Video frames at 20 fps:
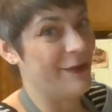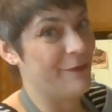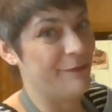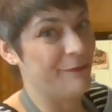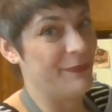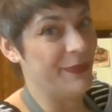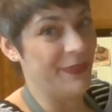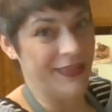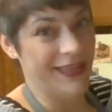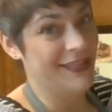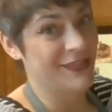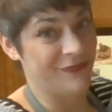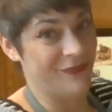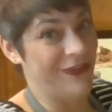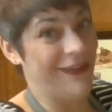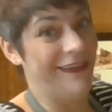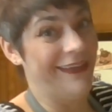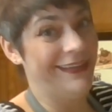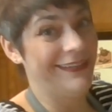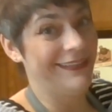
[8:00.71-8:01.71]
but that's
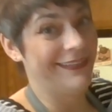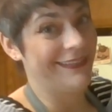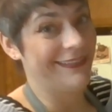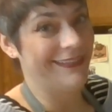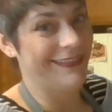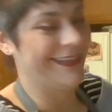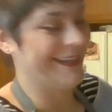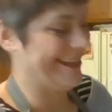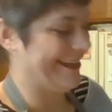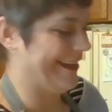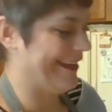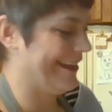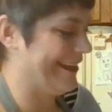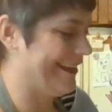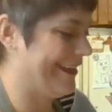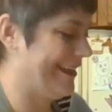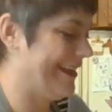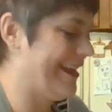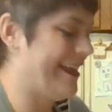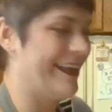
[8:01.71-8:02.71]
fine.
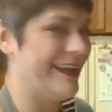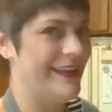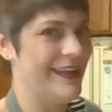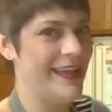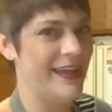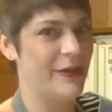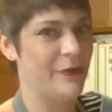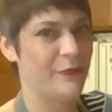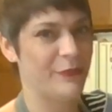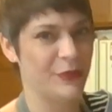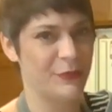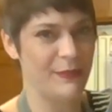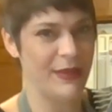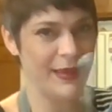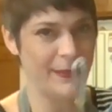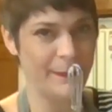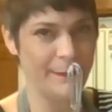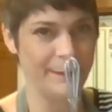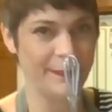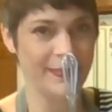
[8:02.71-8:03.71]
Now, with
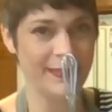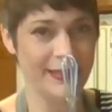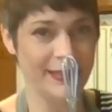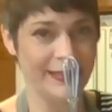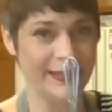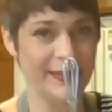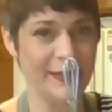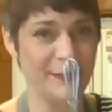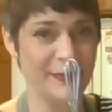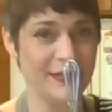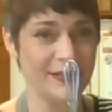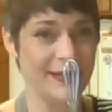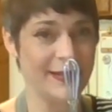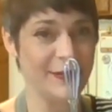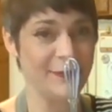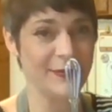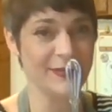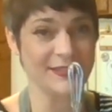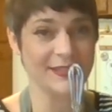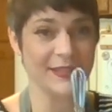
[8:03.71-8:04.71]
my little itty bitty tiny
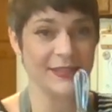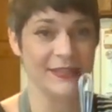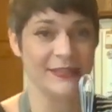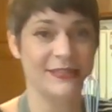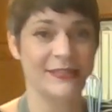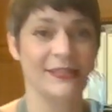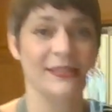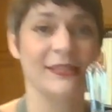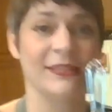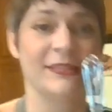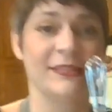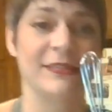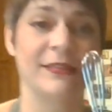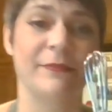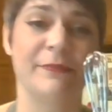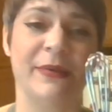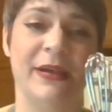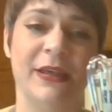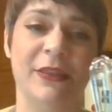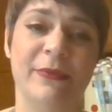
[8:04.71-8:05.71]
whisk, this is,
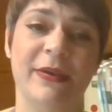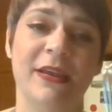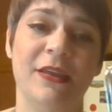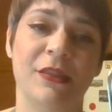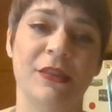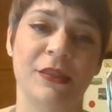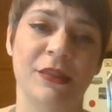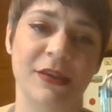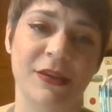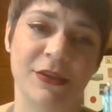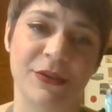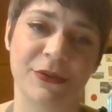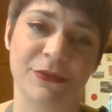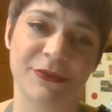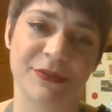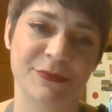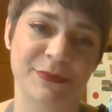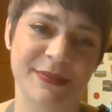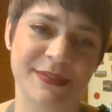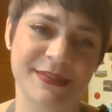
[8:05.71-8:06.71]
by the way, the
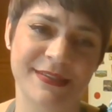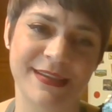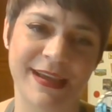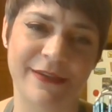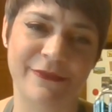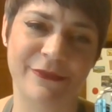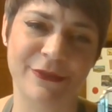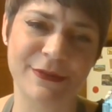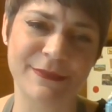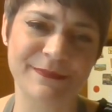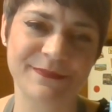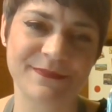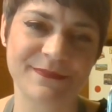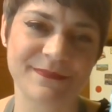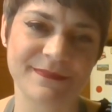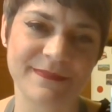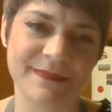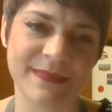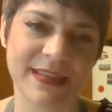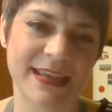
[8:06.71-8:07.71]
cutest whisk ever.
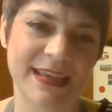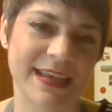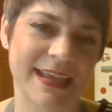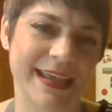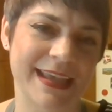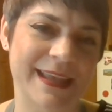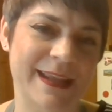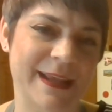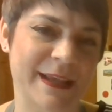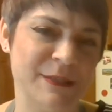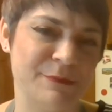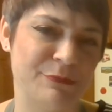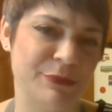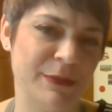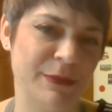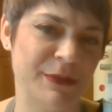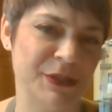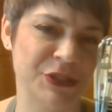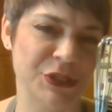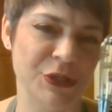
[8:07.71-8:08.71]
It has pretty
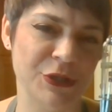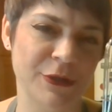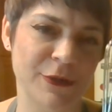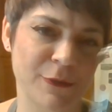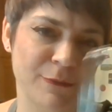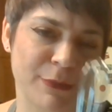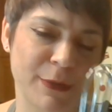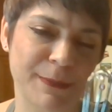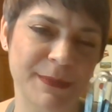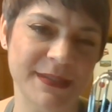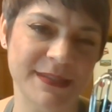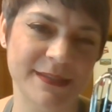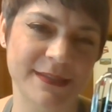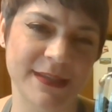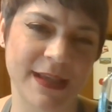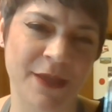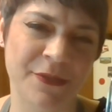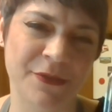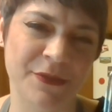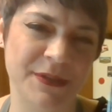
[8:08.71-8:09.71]
much no purpose
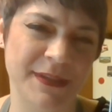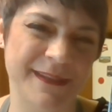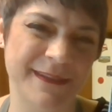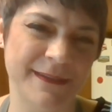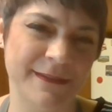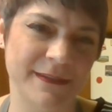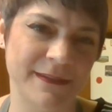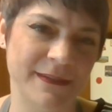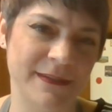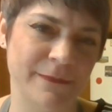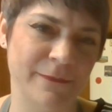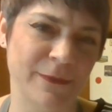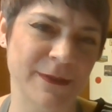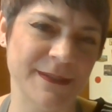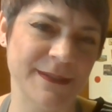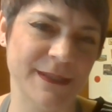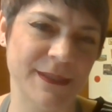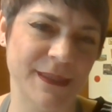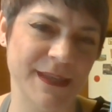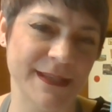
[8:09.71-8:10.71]
other than to
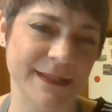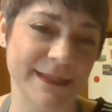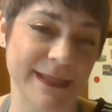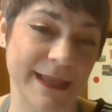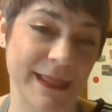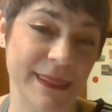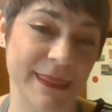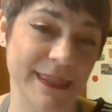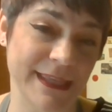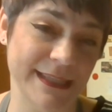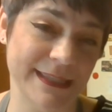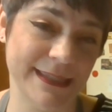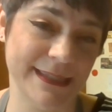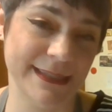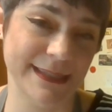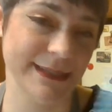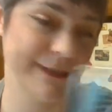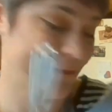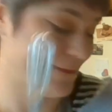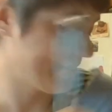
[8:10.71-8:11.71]
whisk things like
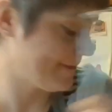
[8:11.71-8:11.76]
this.